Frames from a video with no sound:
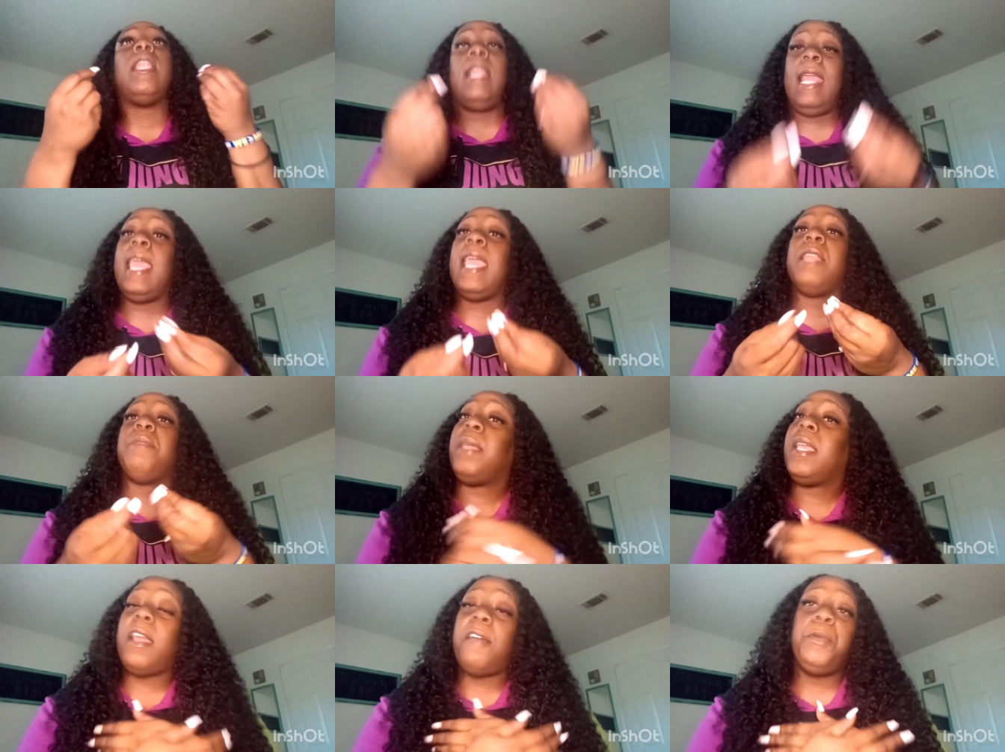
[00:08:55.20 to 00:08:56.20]
led
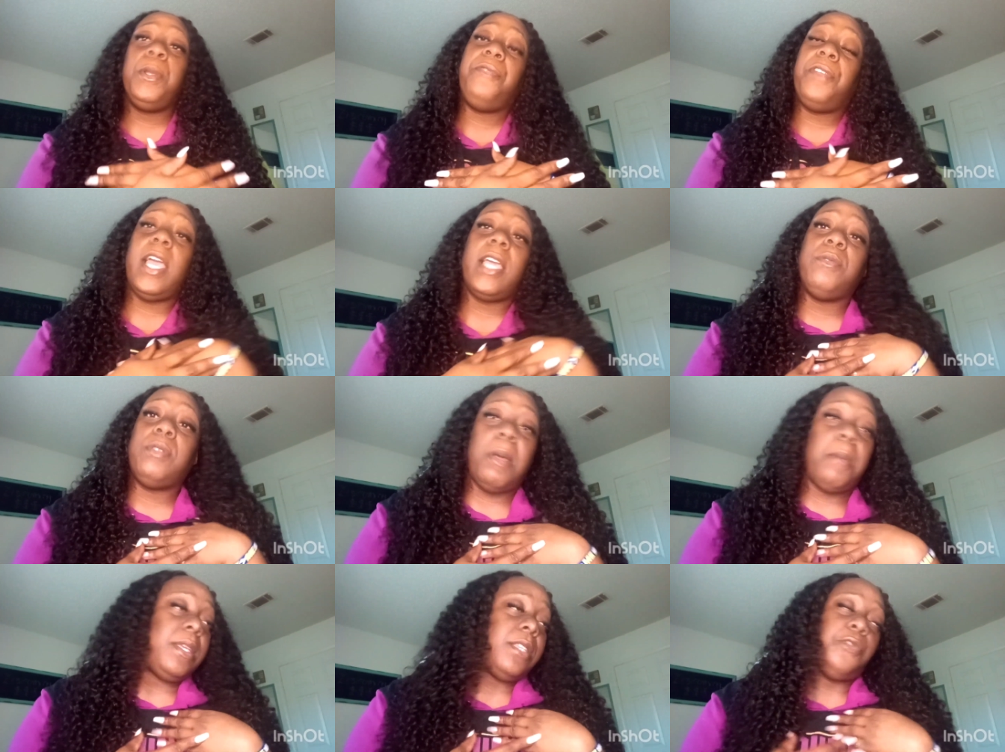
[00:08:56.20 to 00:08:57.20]
me. And I really feel like it was
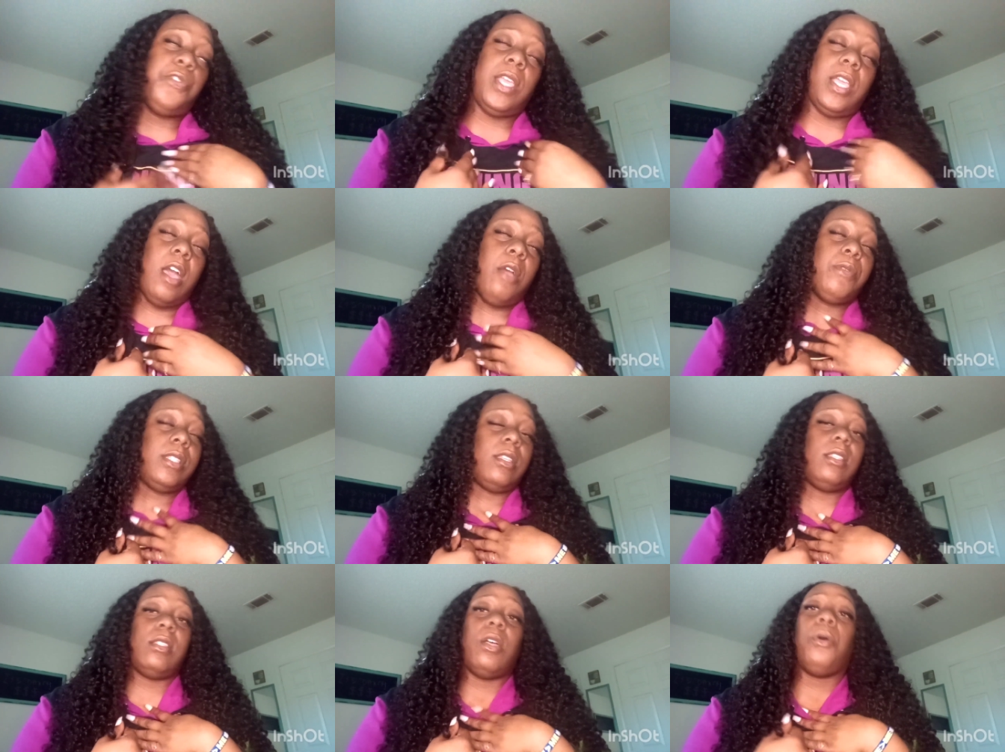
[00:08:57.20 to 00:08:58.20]
my best friend, God rest
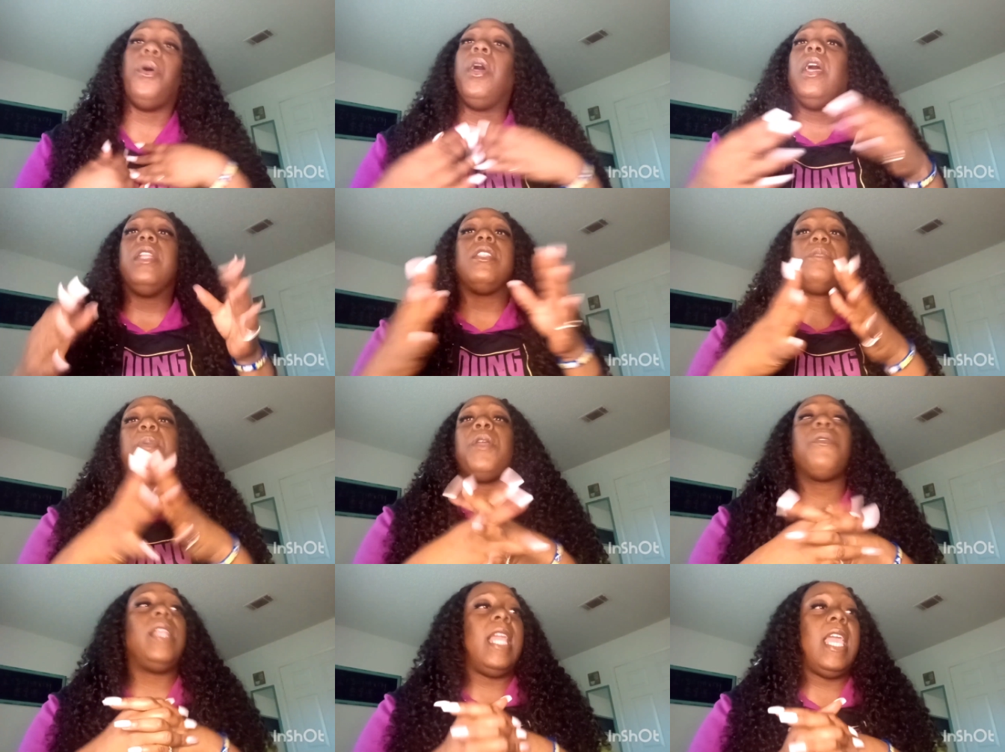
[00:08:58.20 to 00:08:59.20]
her soul. The
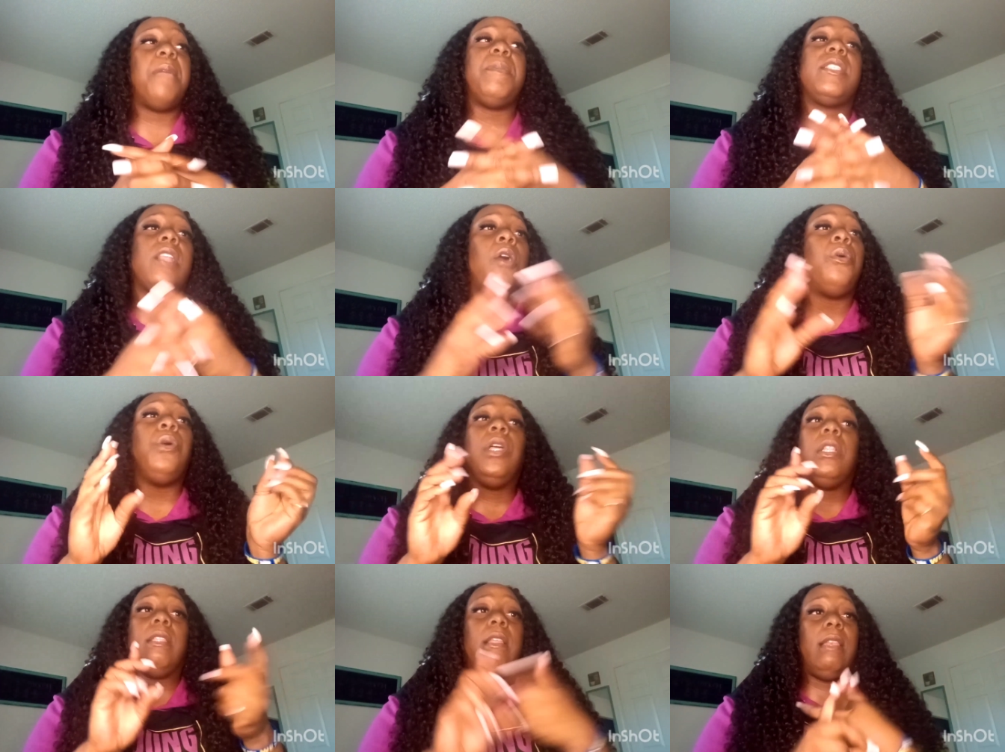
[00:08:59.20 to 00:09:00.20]
spirit led me. So the